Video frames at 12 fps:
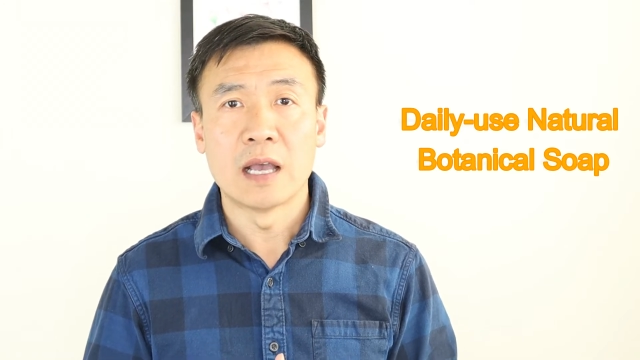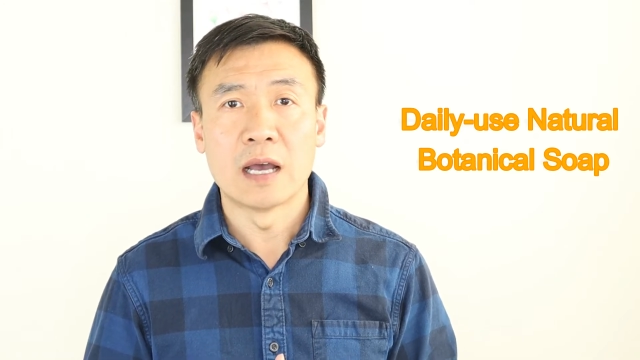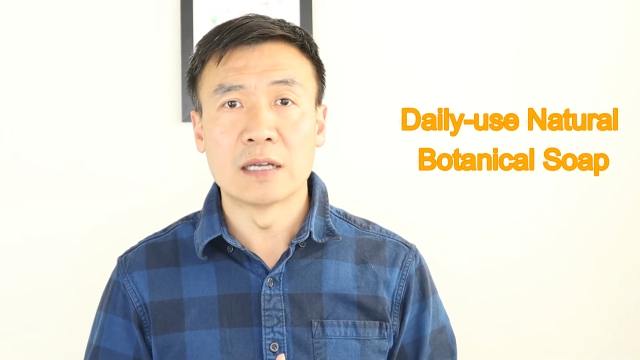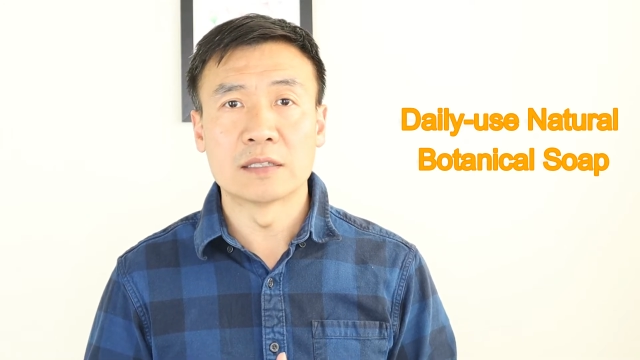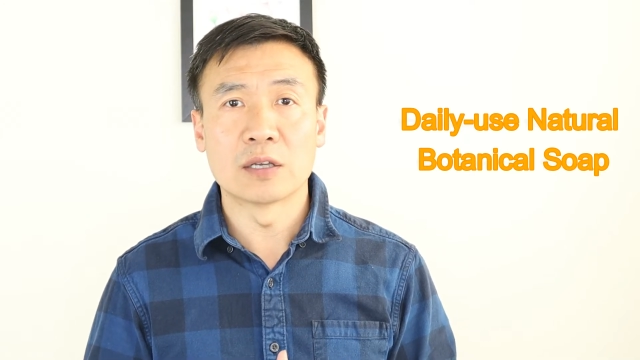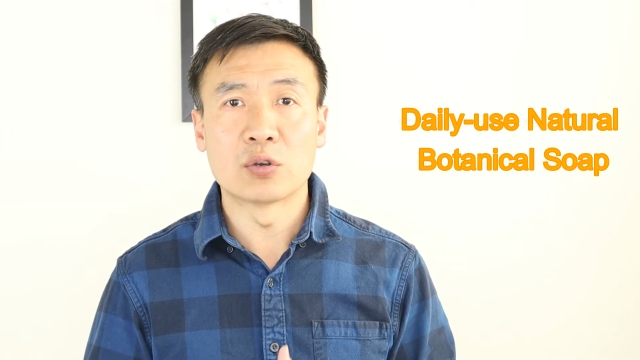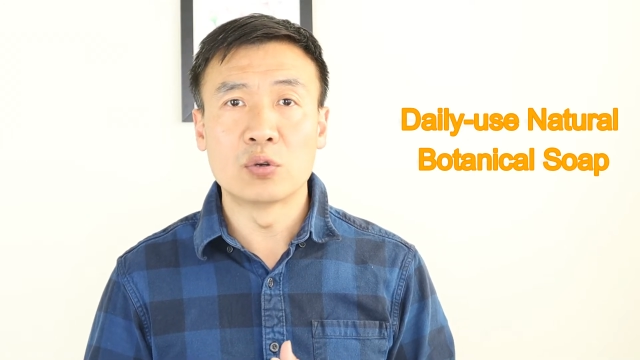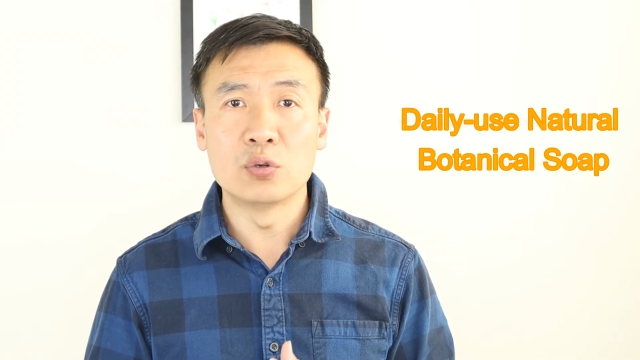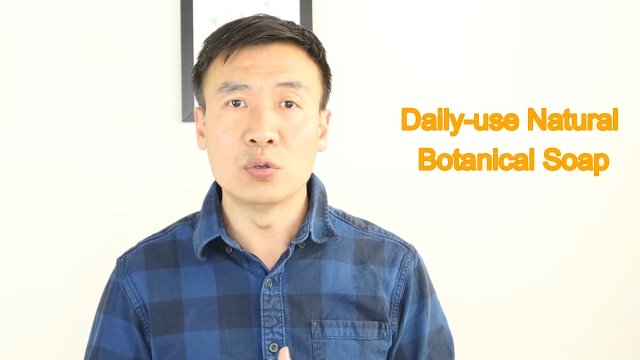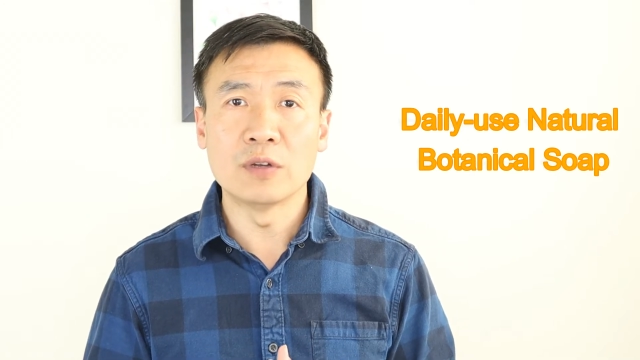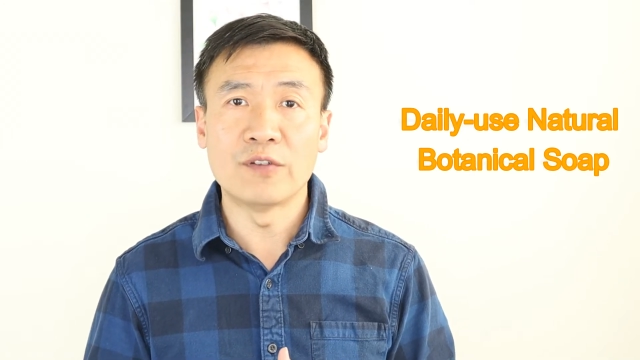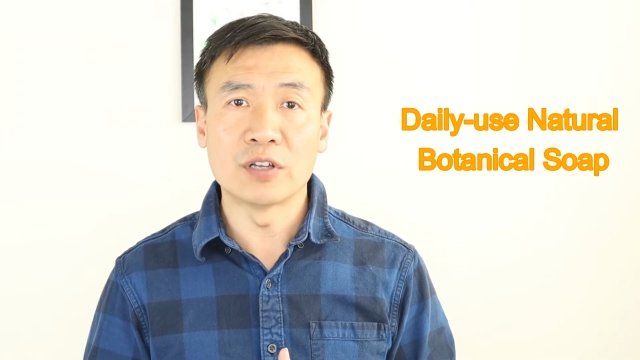and it's
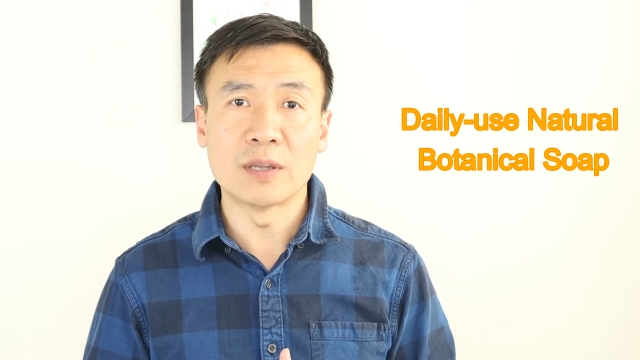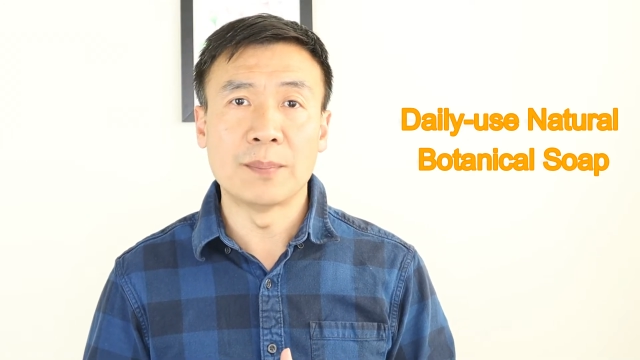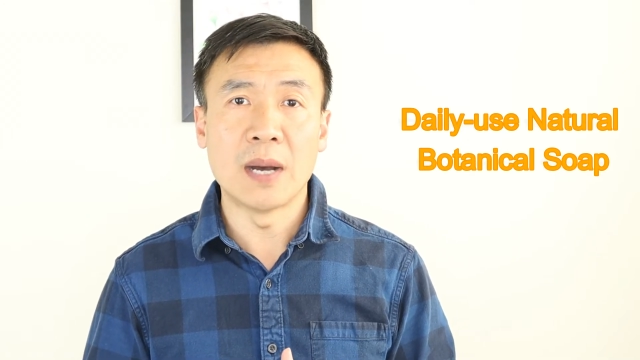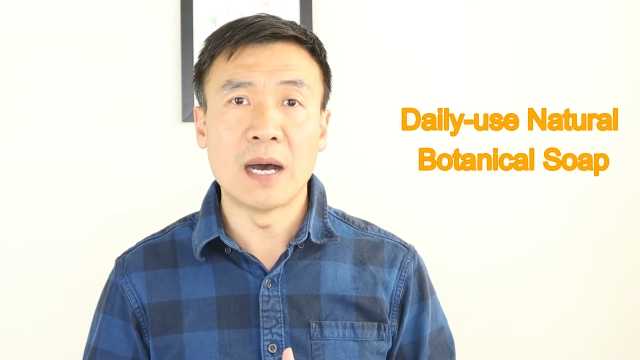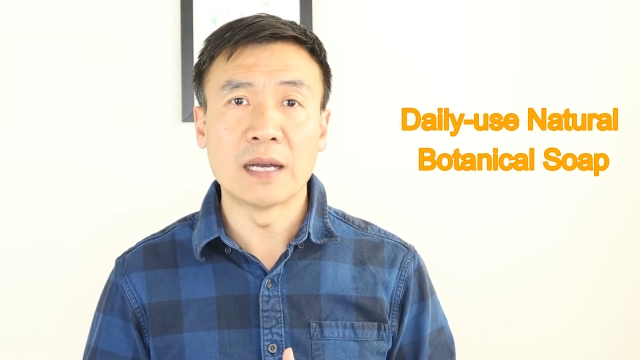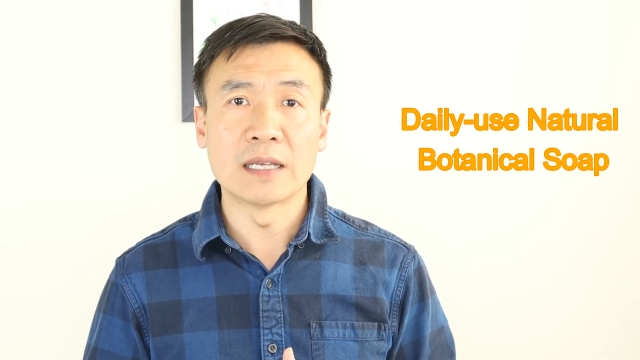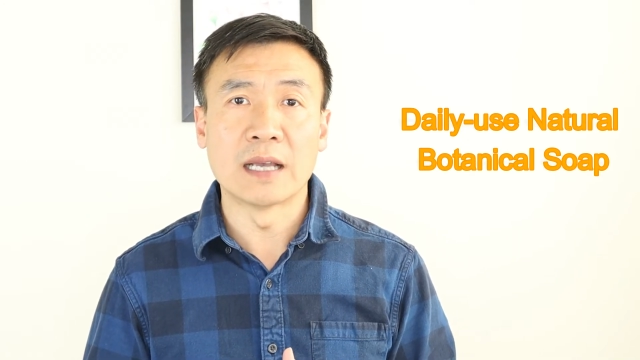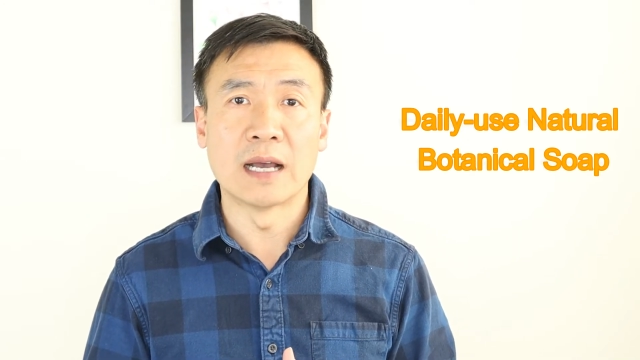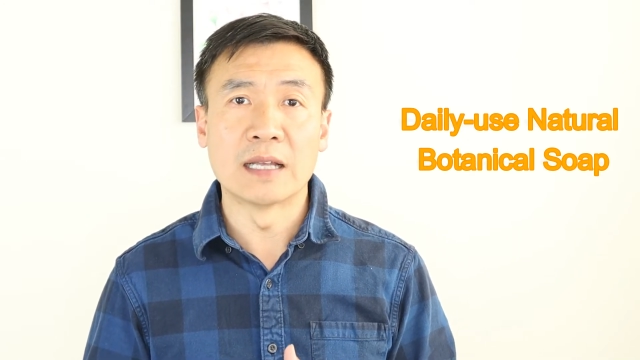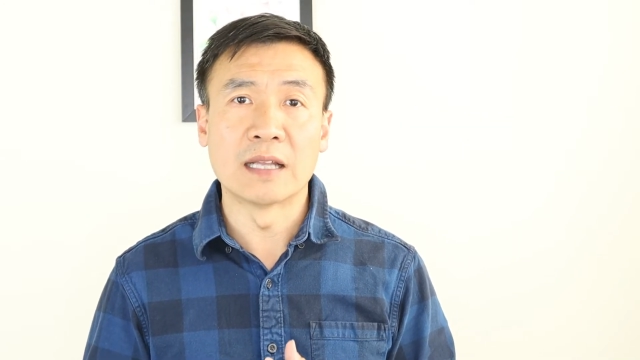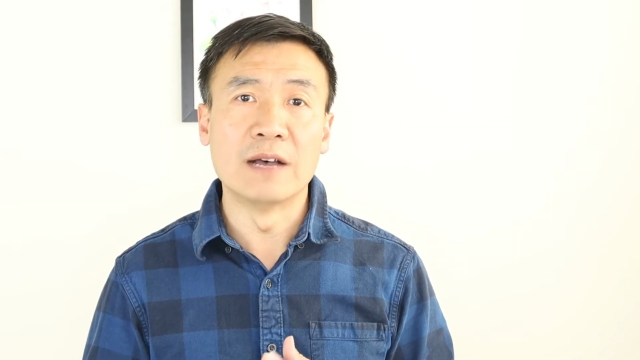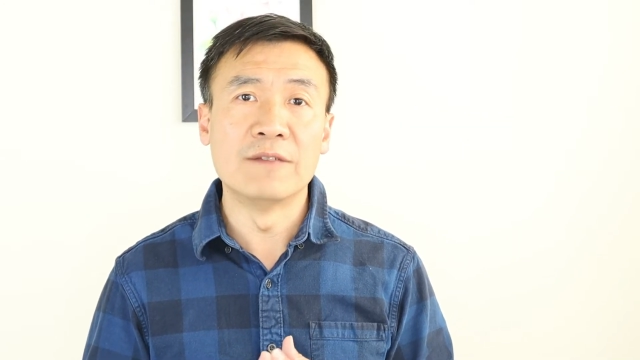good for the body and